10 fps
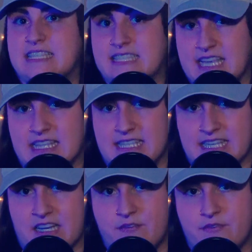
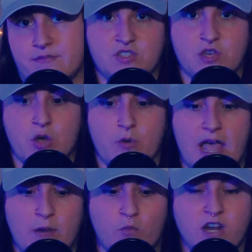sensitive. So
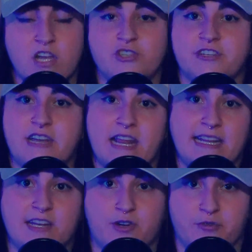at
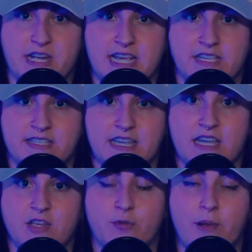180 degrees,
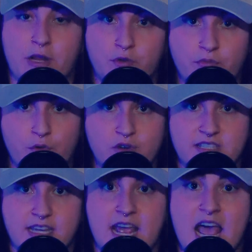your microphone is
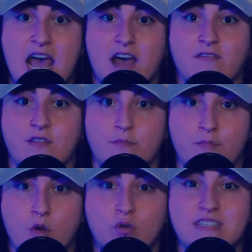going to have the
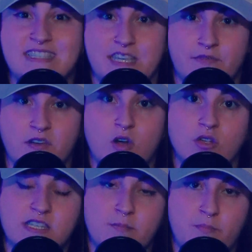most difficulty